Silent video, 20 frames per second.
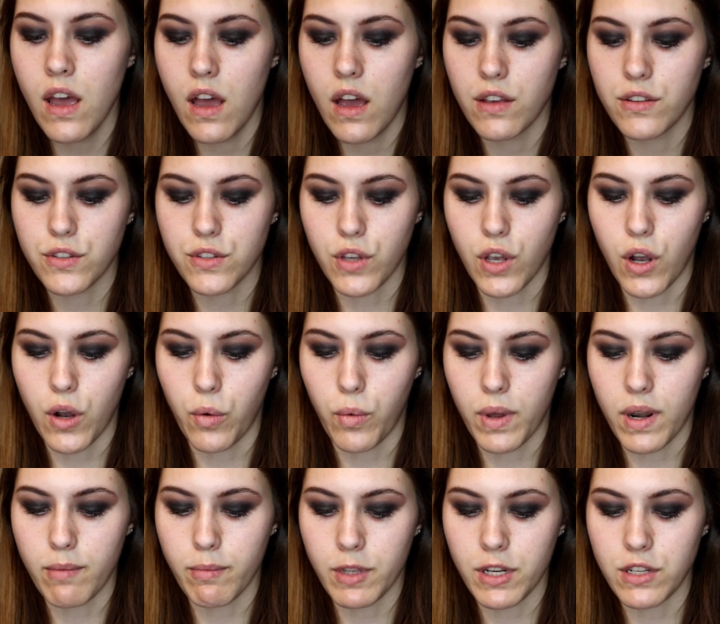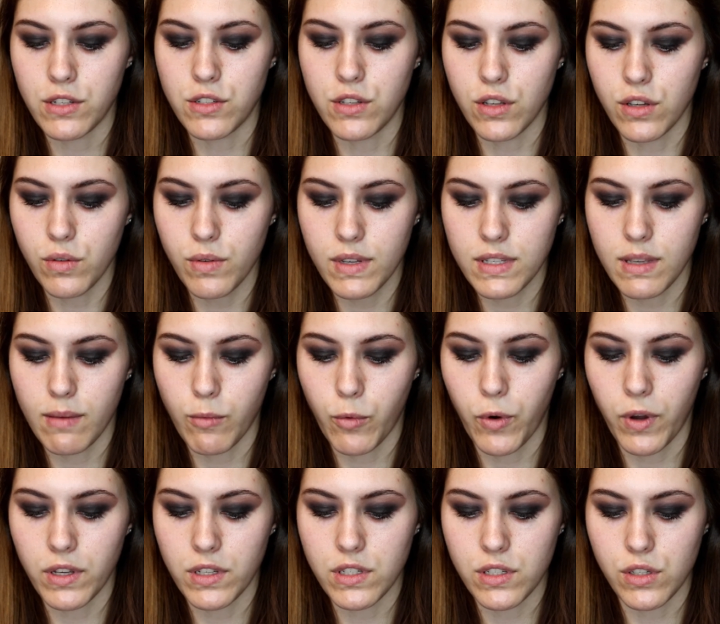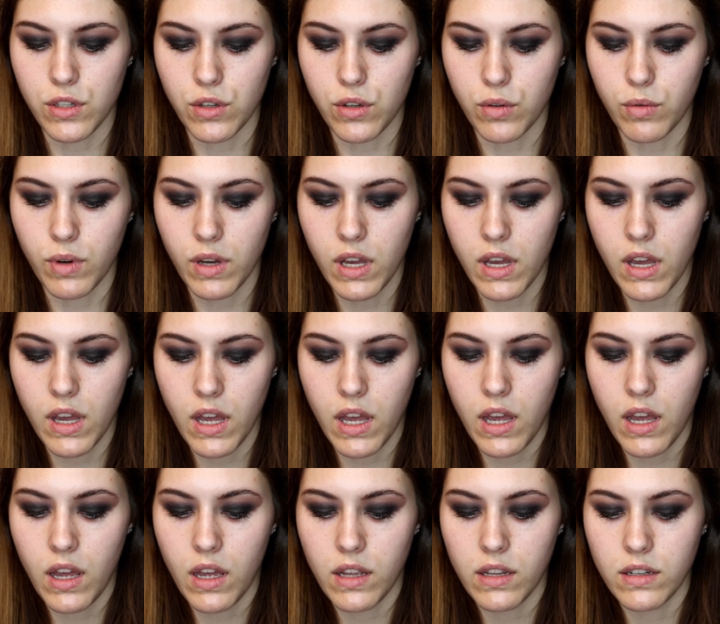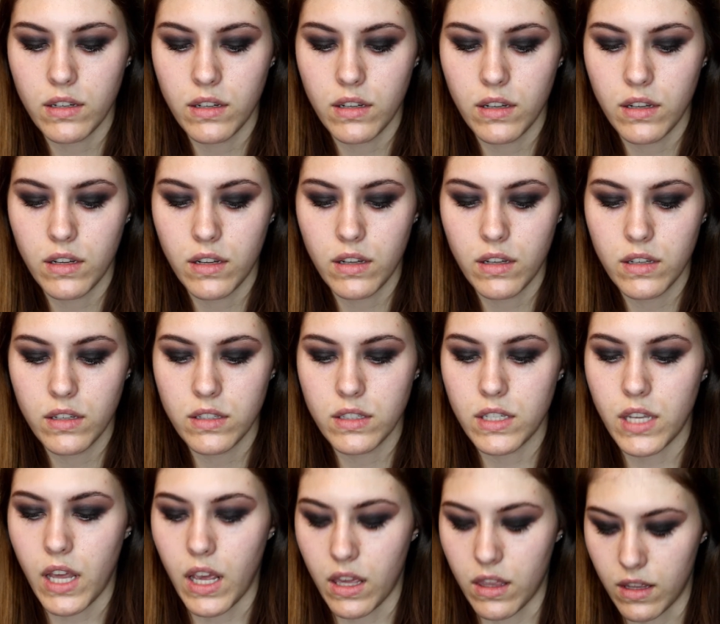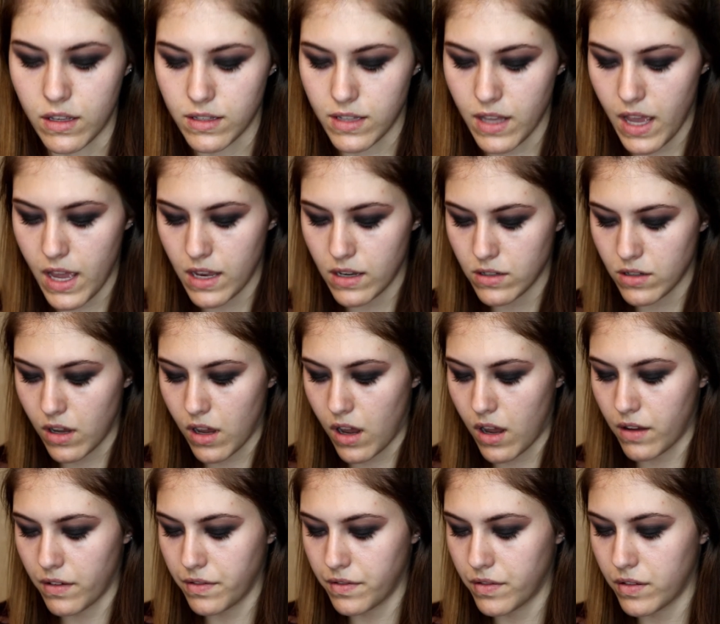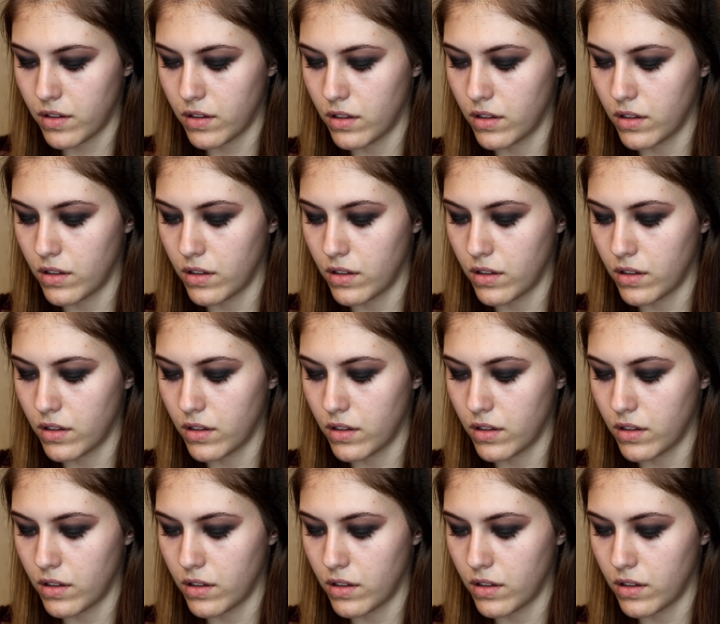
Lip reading: So what I'm going to do is I'm going to take this end off,